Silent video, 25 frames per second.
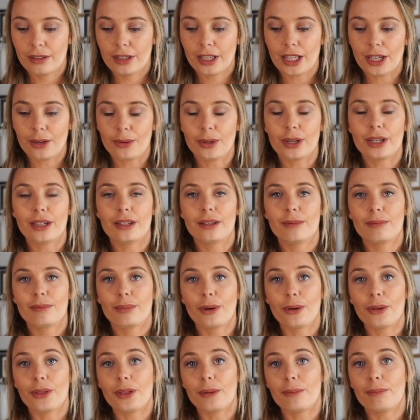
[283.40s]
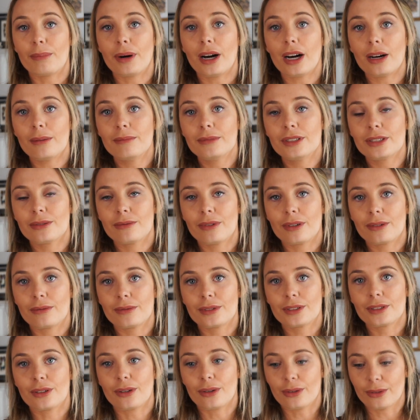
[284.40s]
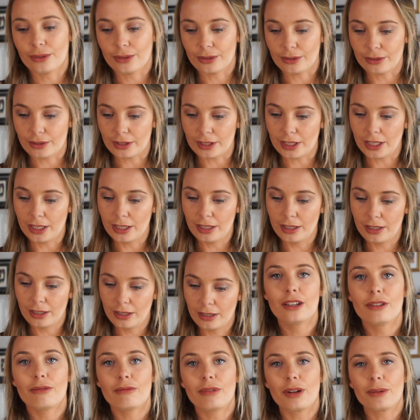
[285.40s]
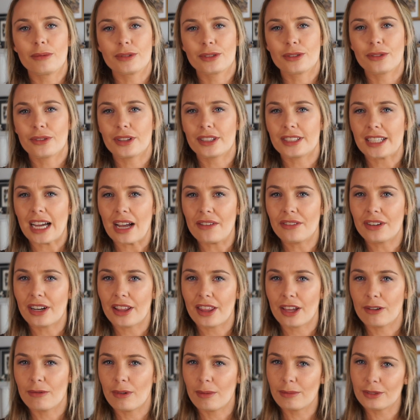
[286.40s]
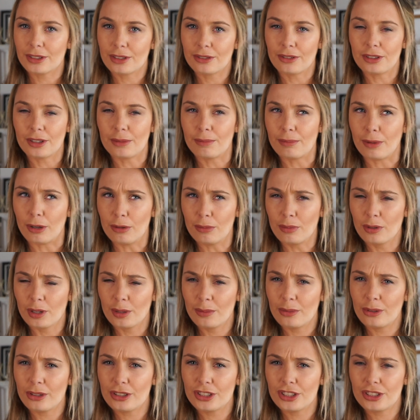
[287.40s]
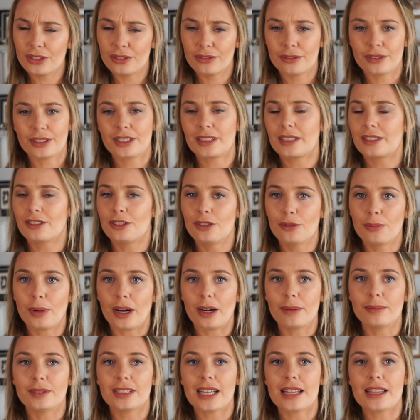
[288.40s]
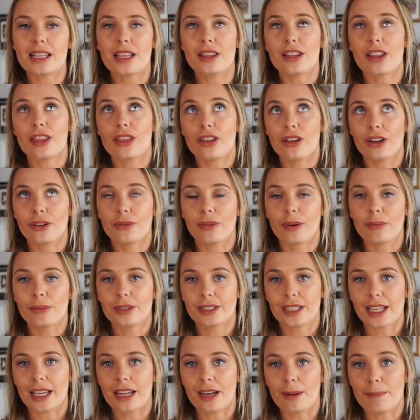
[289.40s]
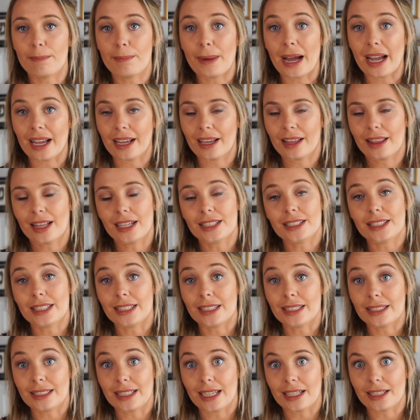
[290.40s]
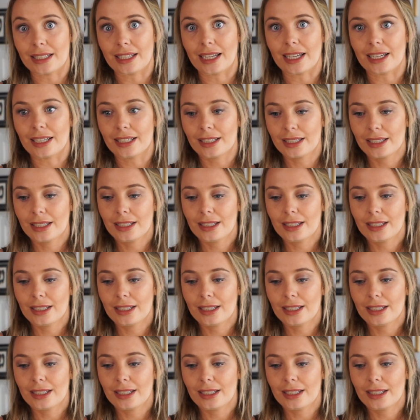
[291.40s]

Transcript: They were both in pubs. One was called the Tavern, I think one was called the Bulbury Bush. It was 2 pubs, and then the third one was in a bank that didn't detonate.